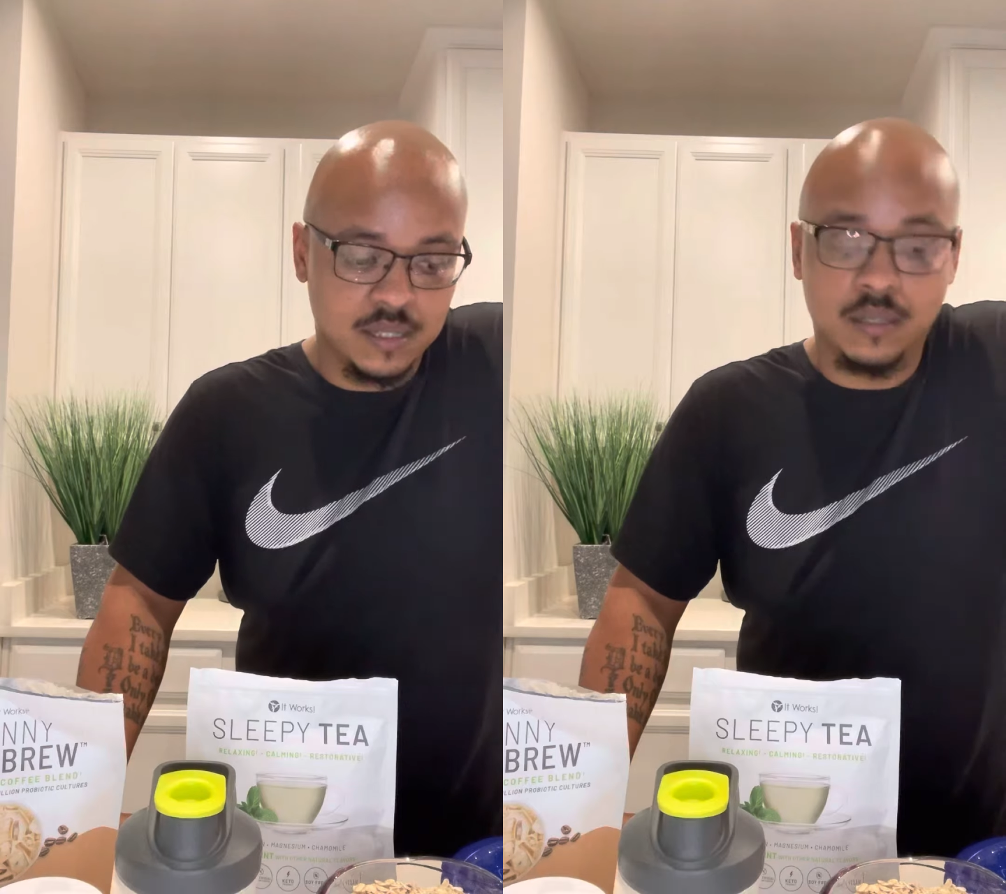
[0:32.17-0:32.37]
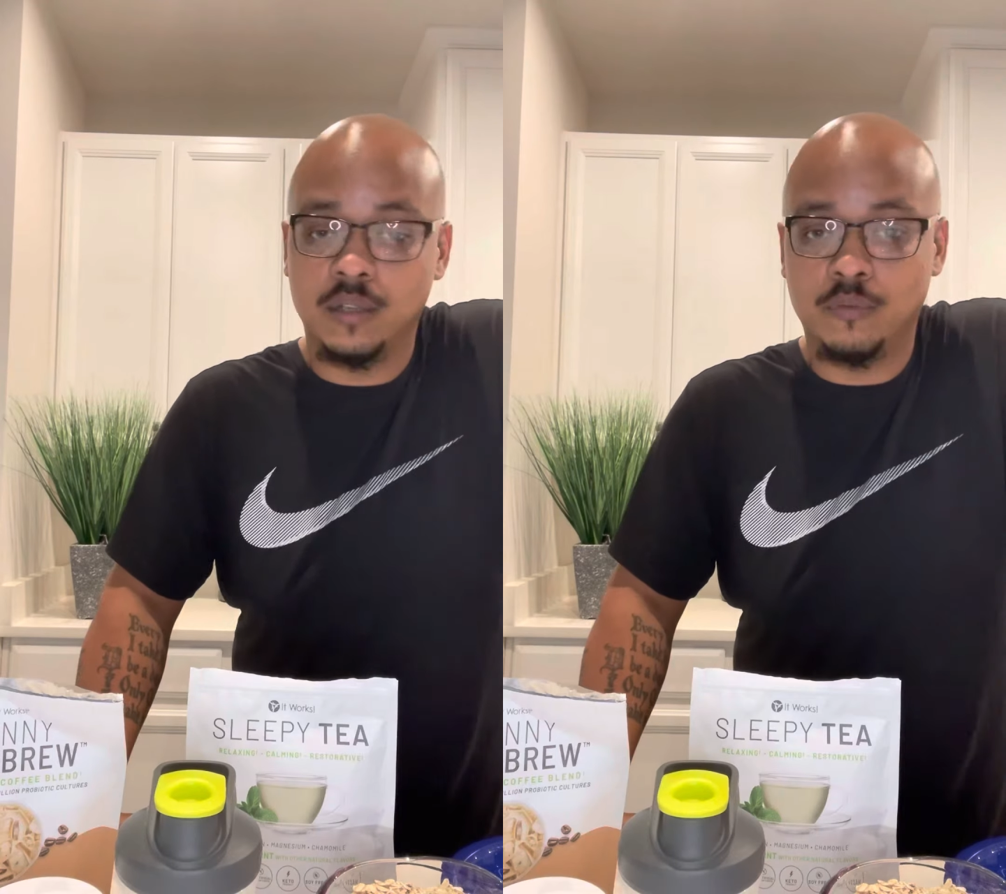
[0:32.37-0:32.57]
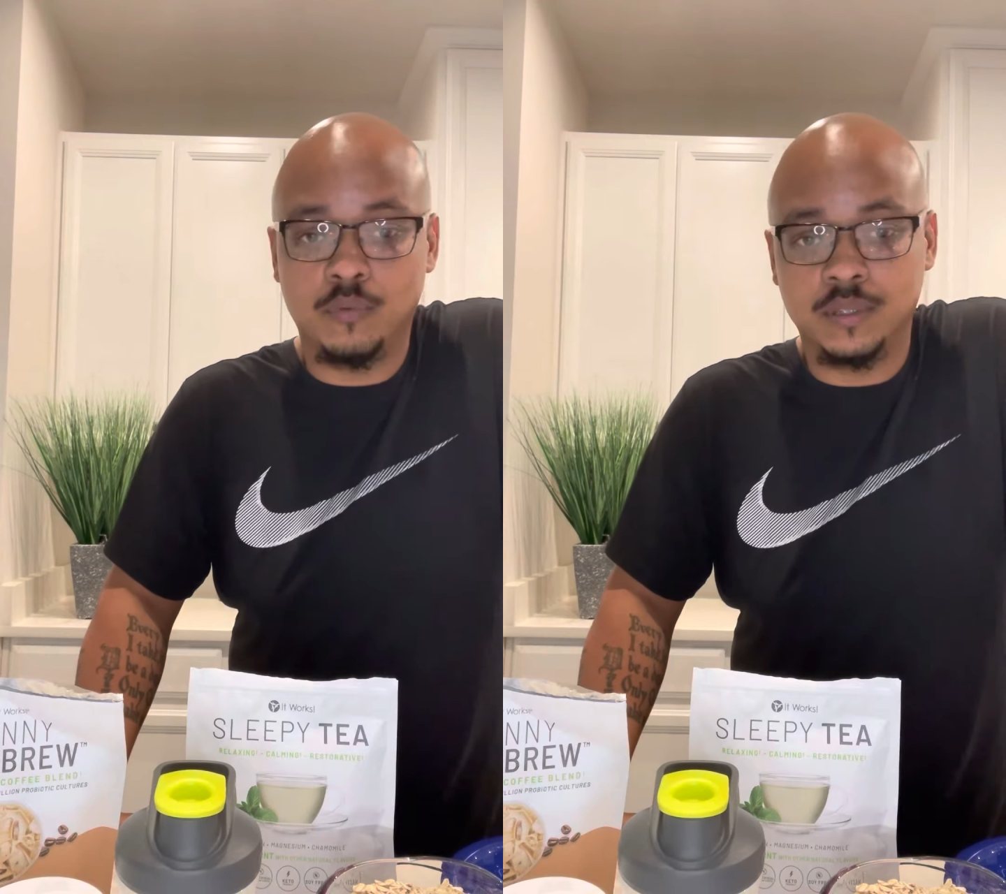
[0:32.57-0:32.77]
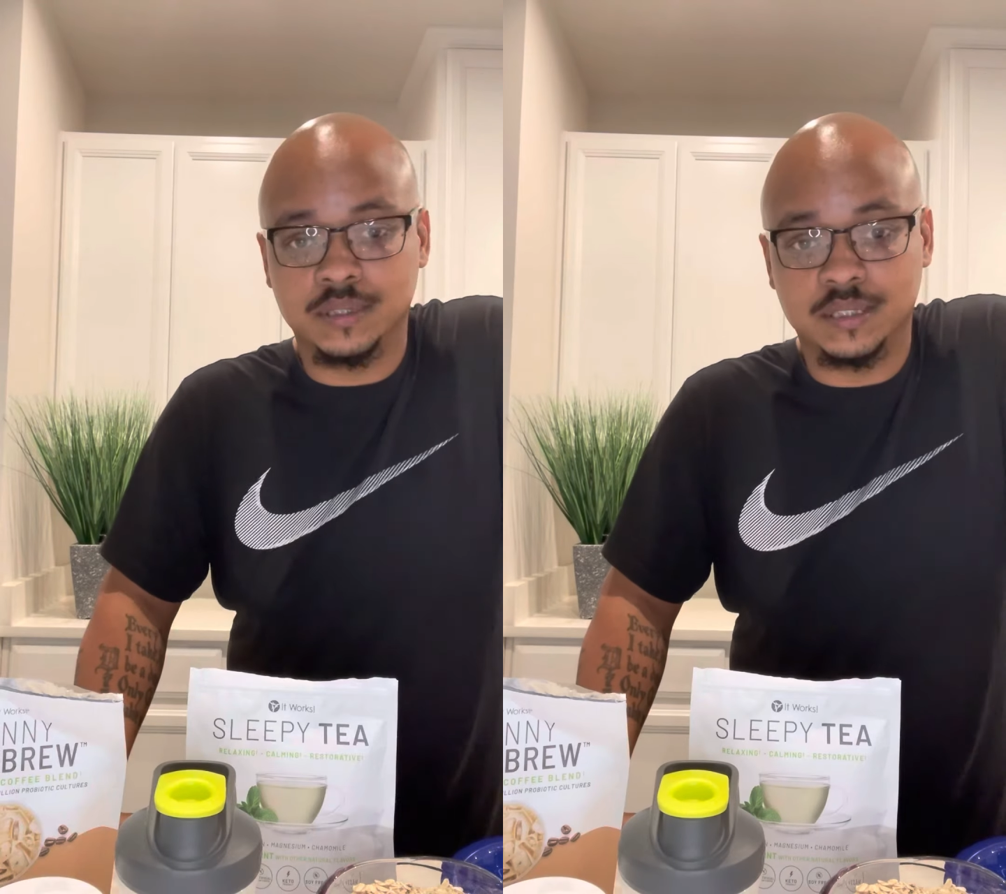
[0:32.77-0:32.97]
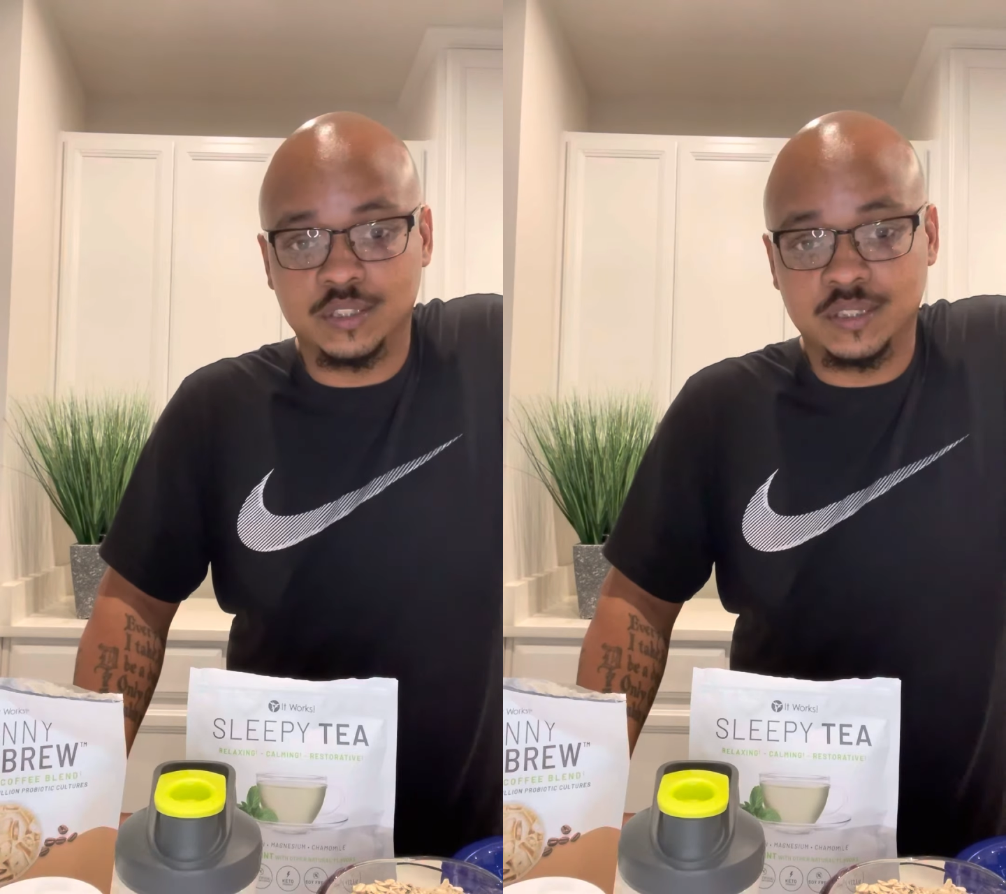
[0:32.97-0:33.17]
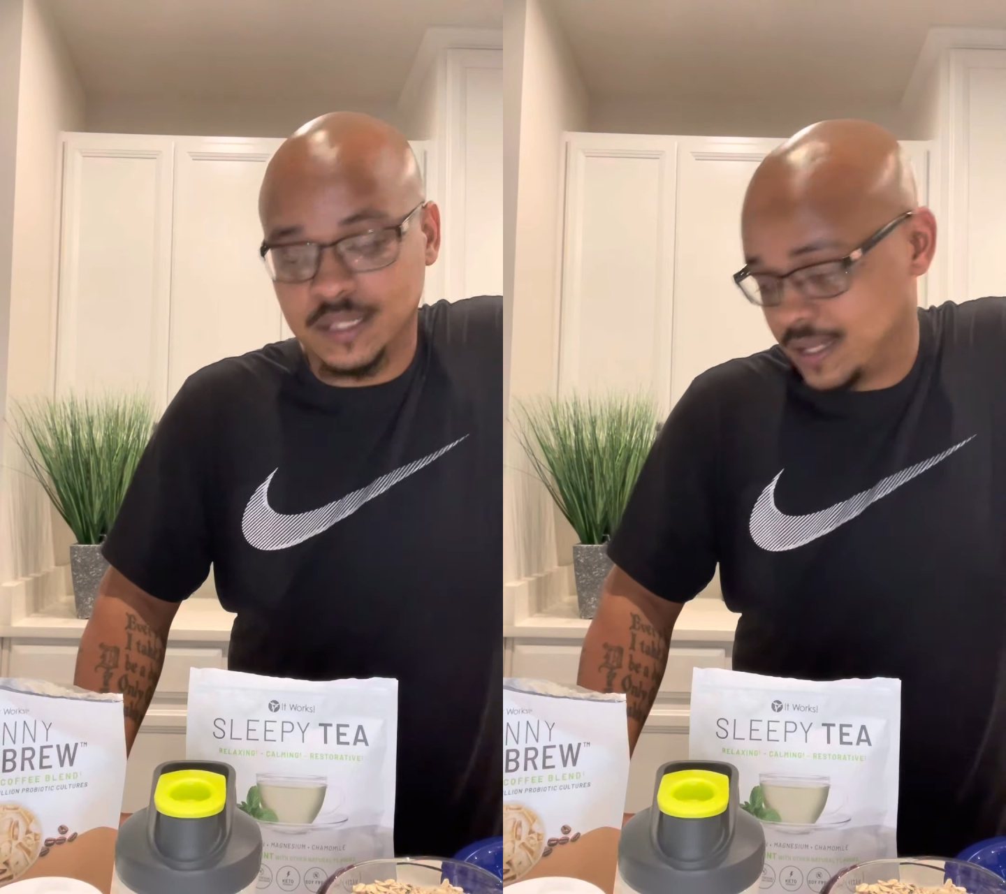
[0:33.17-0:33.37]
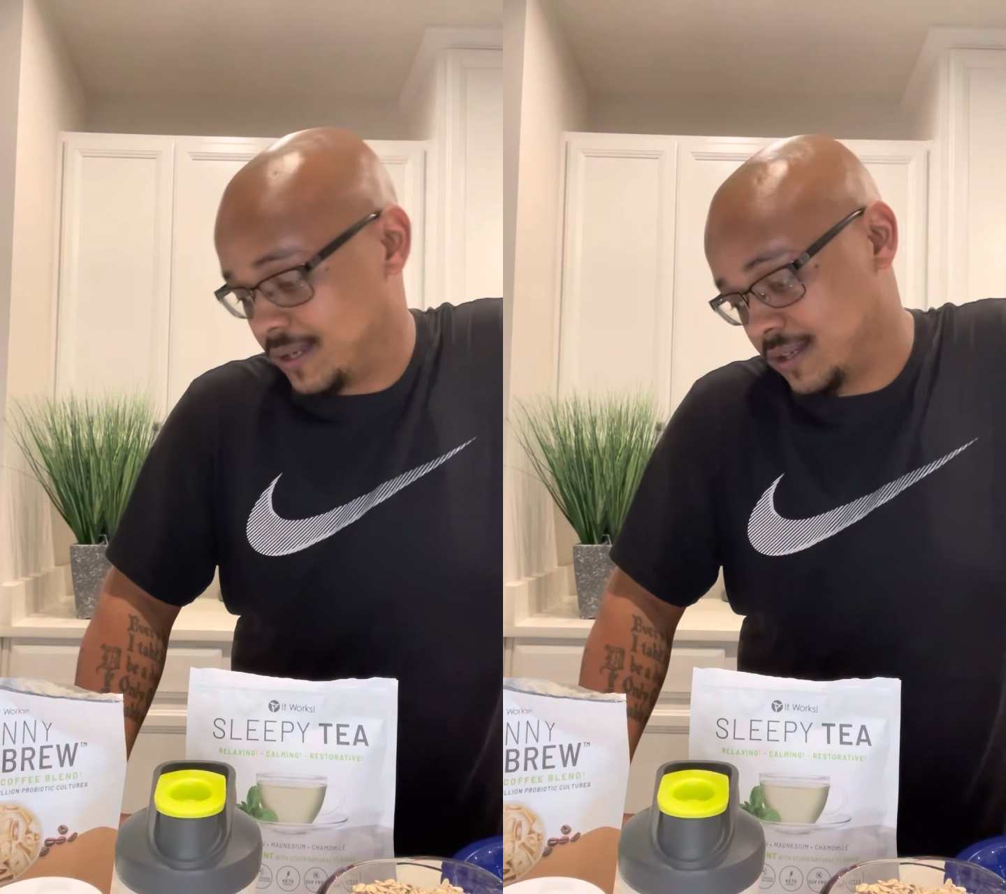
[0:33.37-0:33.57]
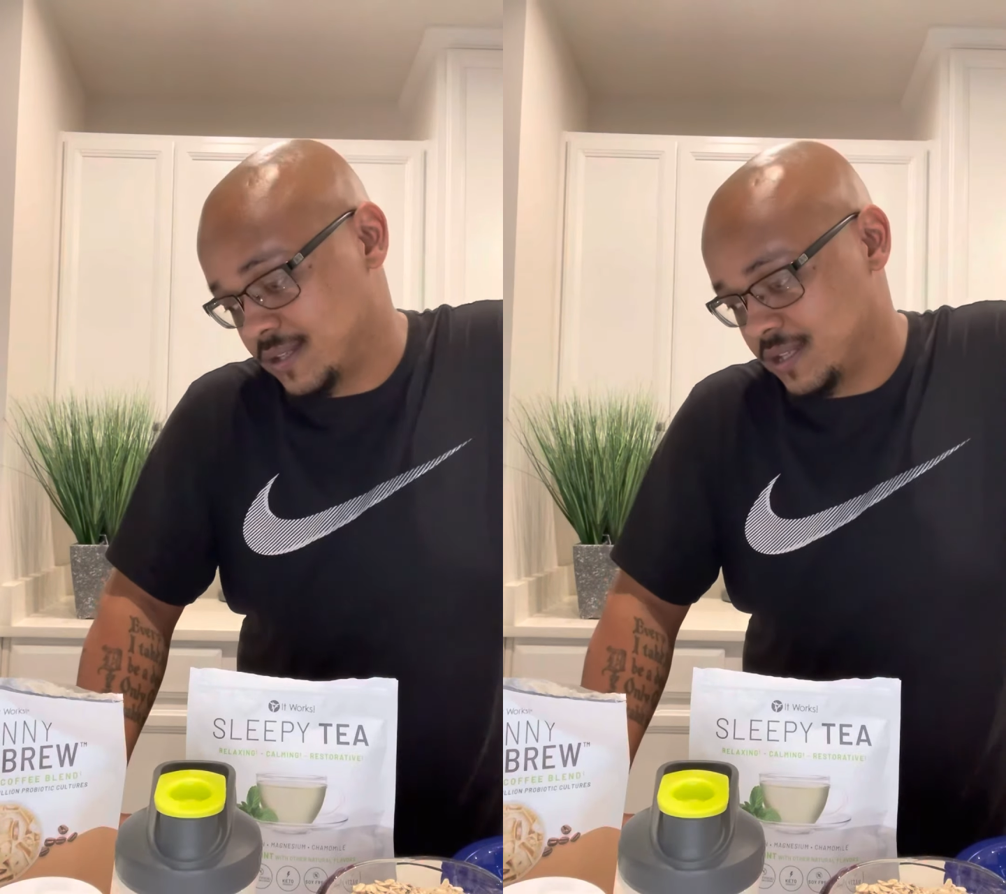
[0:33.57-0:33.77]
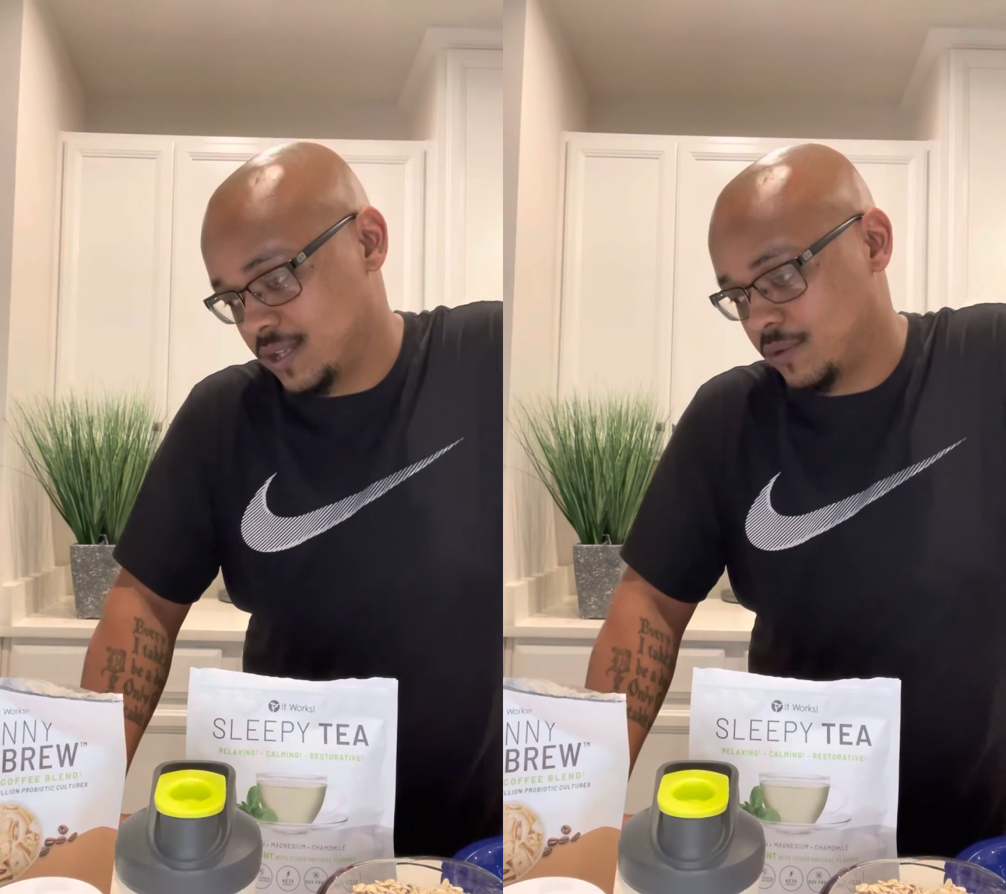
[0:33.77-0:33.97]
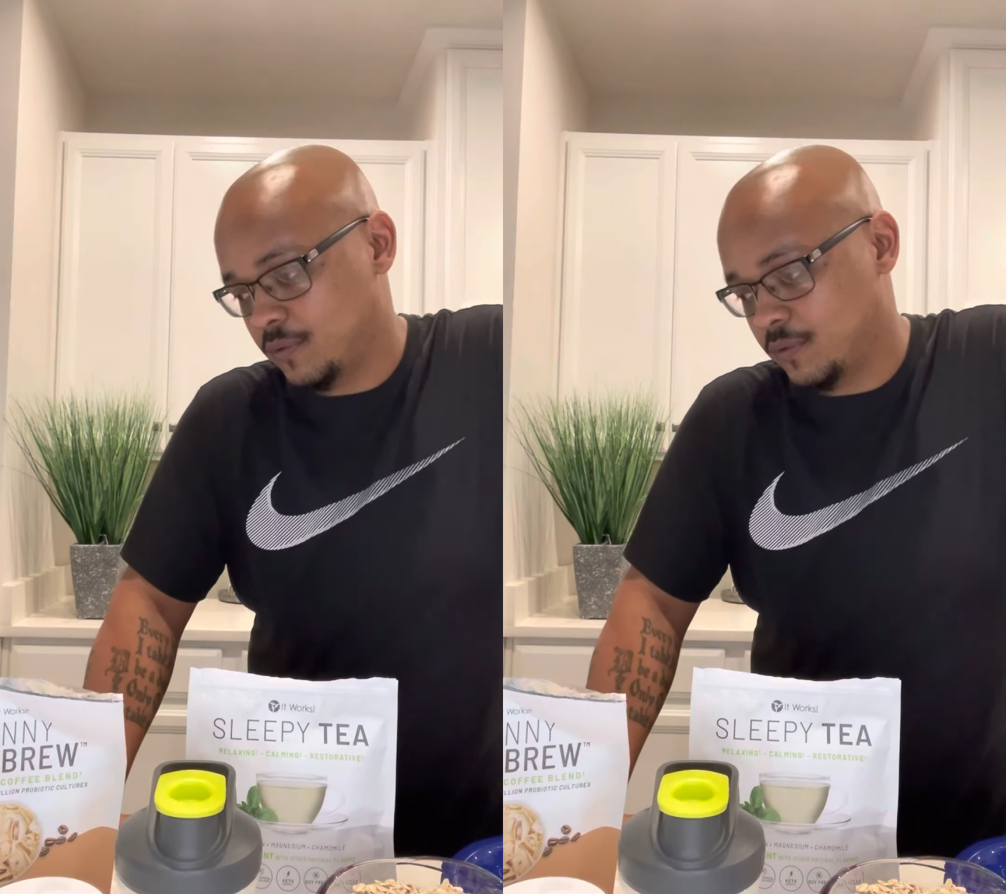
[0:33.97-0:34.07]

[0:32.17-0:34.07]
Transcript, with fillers: and loved ones and, and etc.